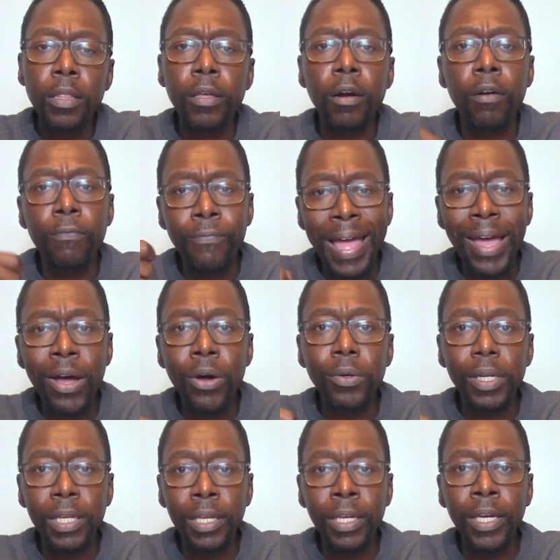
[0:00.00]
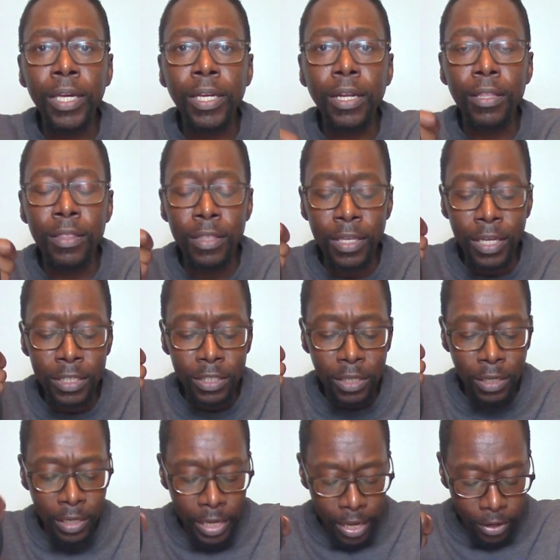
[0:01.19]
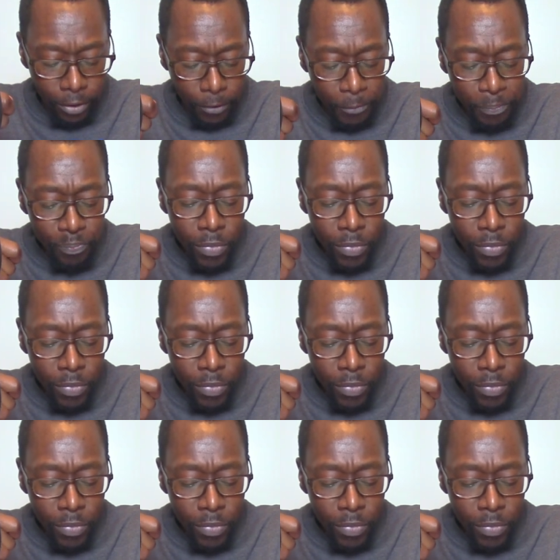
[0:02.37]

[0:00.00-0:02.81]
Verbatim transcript: are found in this letter.